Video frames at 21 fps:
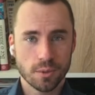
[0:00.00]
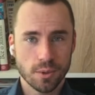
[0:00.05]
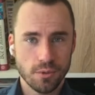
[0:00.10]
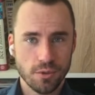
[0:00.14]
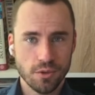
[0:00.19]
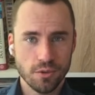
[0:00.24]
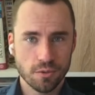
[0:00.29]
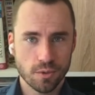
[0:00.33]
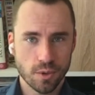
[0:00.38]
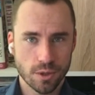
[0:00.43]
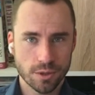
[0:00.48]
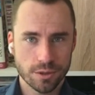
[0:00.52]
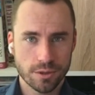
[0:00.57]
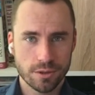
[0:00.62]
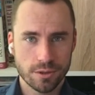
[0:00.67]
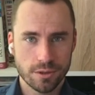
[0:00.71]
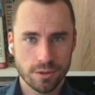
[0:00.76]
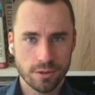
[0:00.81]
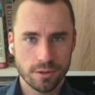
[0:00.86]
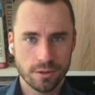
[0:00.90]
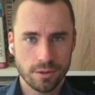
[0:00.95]
If you
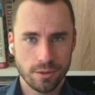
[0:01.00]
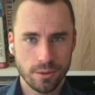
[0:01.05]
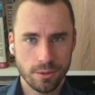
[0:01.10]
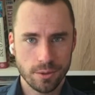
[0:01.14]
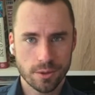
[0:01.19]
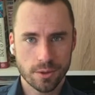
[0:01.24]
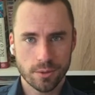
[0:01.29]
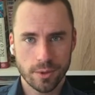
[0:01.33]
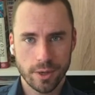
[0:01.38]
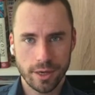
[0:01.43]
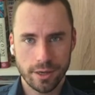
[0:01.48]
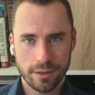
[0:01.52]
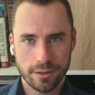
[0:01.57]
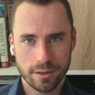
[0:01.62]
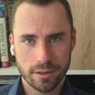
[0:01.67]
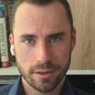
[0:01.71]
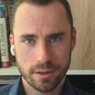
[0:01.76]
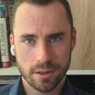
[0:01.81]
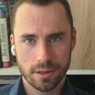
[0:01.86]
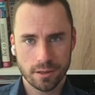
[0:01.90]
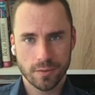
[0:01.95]
want to create
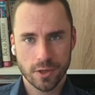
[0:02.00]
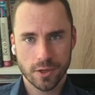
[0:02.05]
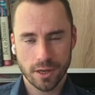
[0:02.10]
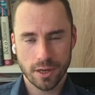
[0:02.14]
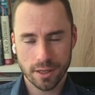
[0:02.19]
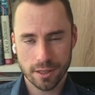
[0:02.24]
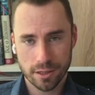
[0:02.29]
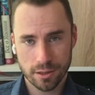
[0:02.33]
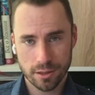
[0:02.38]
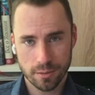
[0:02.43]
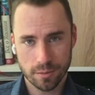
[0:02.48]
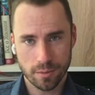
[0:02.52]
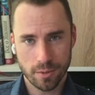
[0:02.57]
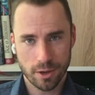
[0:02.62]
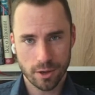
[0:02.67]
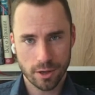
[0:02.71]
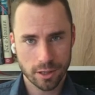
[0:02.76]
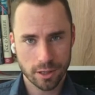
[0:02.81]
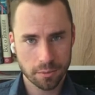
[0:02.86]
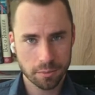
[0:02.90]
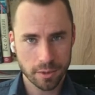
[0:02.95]
a custom
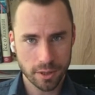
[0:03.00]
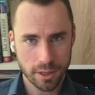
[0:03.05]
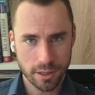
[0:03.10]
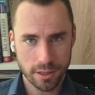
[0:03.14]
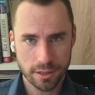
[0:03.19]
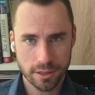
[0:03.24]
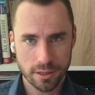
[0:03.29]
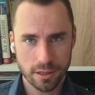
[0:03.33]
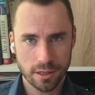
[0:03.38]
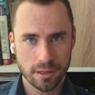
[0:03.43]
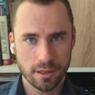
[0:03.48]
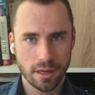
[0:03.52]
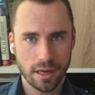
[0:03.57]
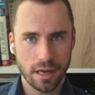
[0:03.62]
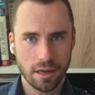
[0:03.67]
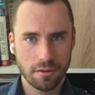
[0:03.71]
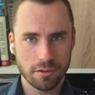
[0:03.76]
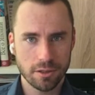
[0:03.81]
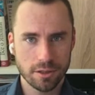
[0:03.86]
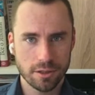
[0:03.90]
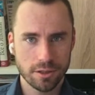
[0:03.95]
marketplace,
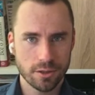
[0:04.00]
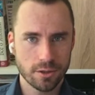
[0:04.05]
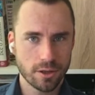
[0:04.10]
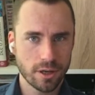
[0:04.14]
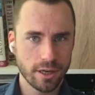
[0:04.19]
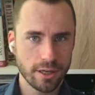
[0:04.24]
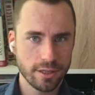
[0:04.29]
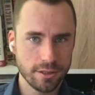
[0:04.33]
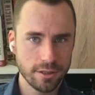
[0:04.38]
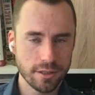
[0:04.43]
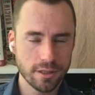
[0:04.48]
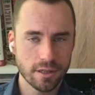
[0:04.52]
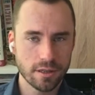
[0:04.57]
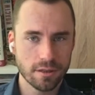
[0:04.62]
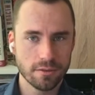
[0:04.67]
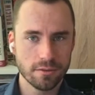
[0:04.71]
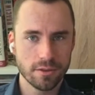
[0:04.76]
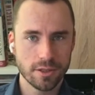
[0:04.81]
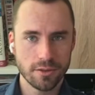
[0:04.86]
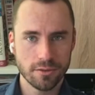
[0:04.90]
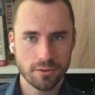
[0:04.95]
having your idea
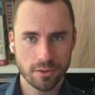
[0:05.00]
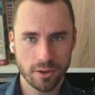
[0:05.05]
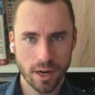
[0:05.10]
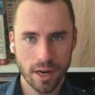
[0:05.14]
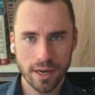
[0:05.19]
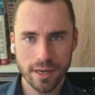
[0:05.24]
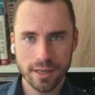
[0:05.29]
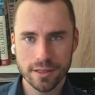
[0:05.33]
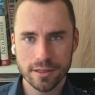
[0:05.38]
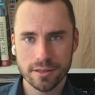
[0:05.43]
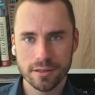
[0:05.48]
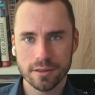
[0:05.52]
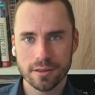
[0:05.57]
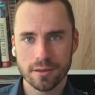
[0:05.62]
verified,